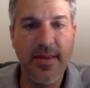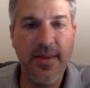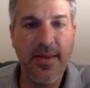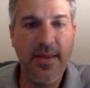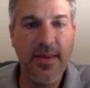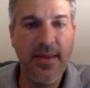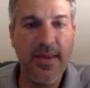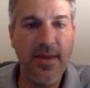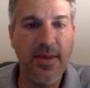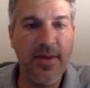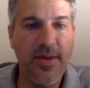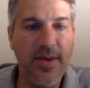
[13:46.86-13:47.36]

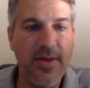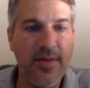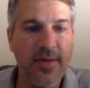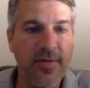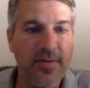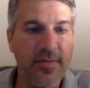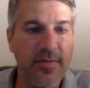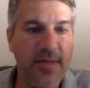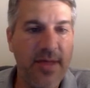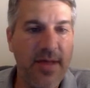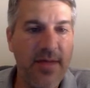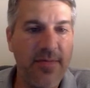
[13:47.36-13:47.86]
You know, here's
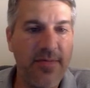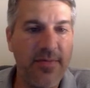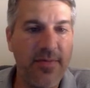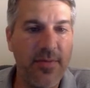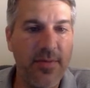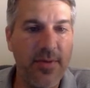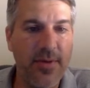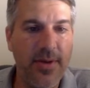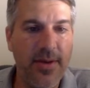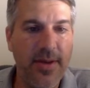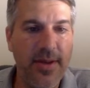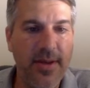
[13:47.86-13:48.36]
a Ralph
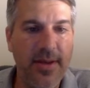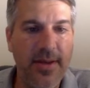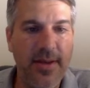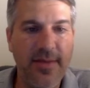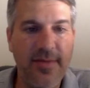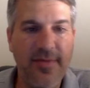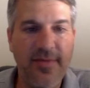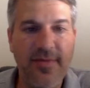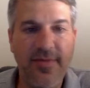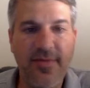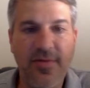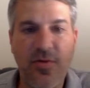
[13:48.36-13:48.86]
Lauren.
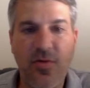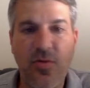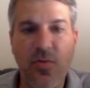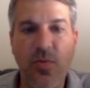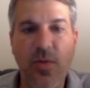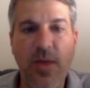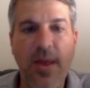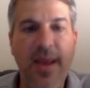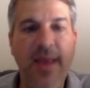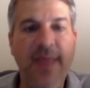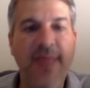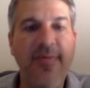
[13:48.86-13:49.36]
It is a
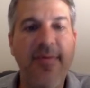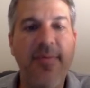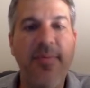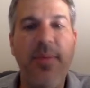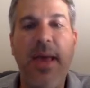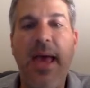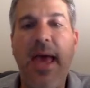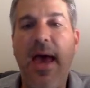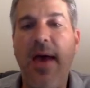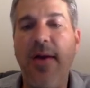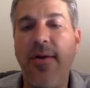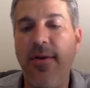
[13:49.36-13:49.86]
crazy
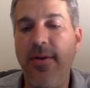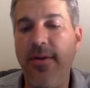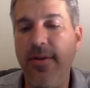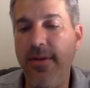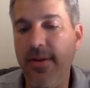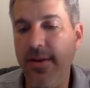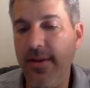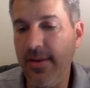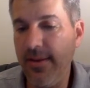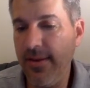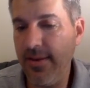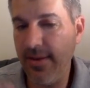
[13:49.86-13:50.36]

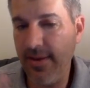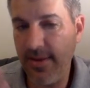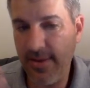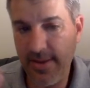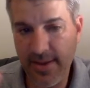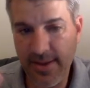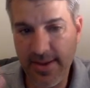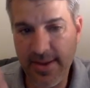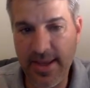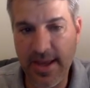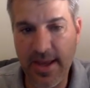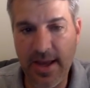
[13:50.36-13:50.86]
pattern
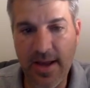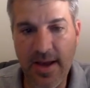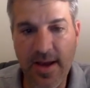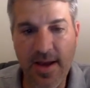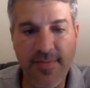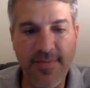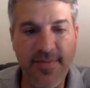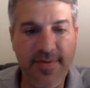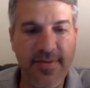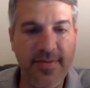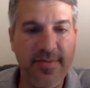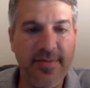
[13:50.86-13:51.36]
yeah,
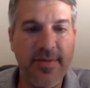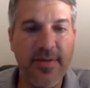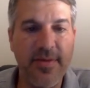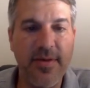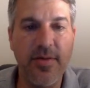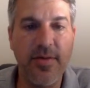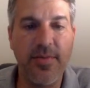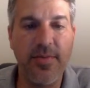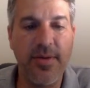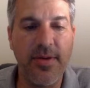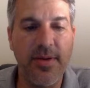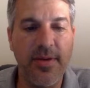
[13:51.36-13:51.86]
obviously
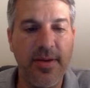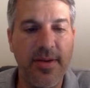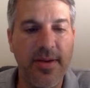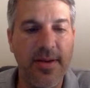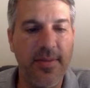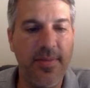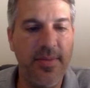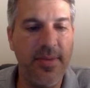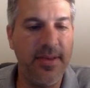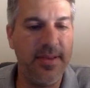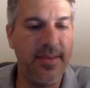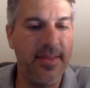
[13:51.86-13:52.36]
you're you're gonna
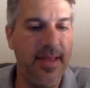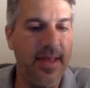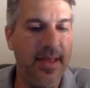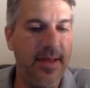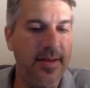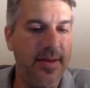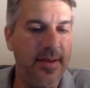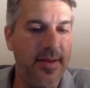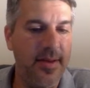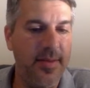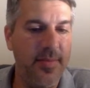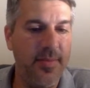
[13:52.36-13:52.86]
pick
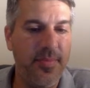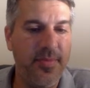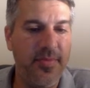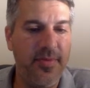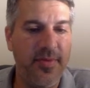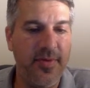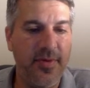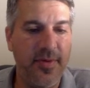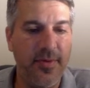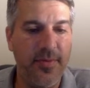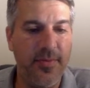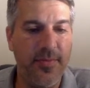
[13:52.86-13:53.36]
that up.
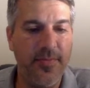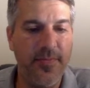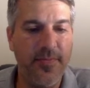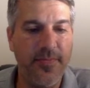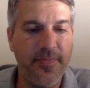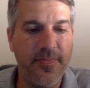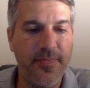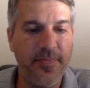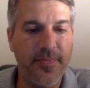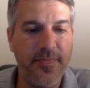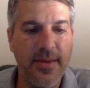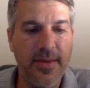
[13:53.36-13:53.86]
So
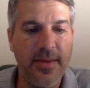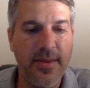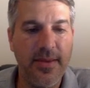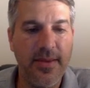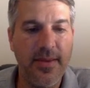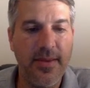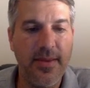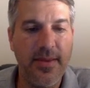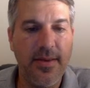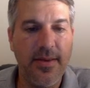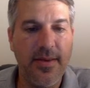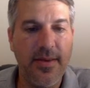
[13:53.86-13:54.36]

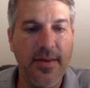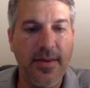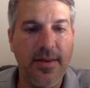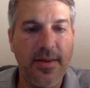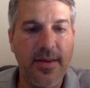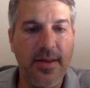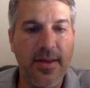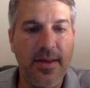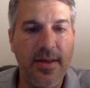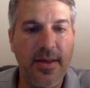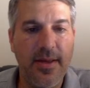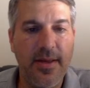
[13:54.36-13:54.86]

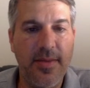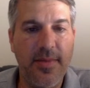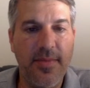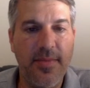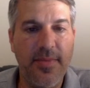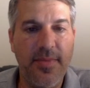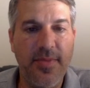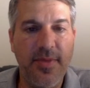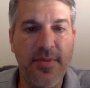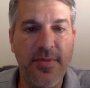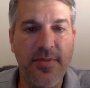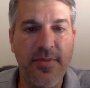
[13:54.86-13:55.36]
um,
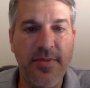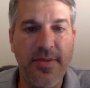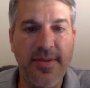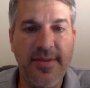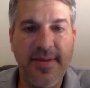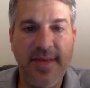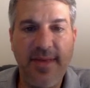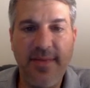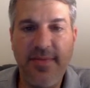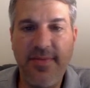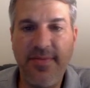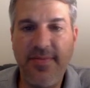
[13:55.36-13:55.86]
those are the
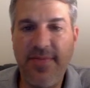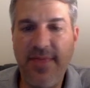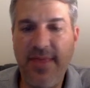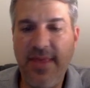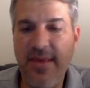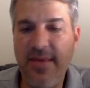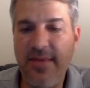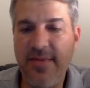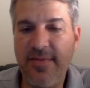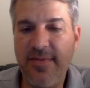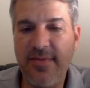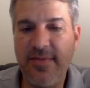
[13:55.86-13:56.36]
types of
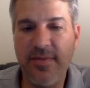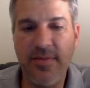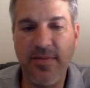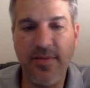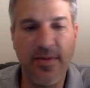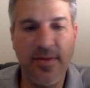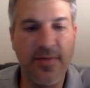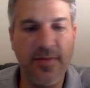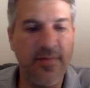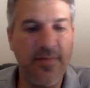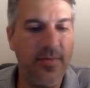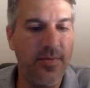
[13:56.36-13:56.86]
things to
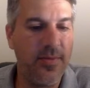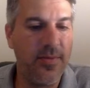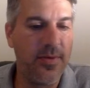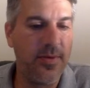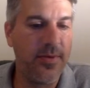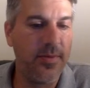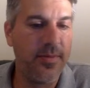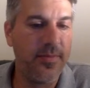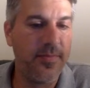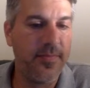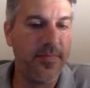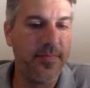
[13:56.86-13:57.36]
look
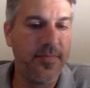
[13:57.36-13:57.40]
for.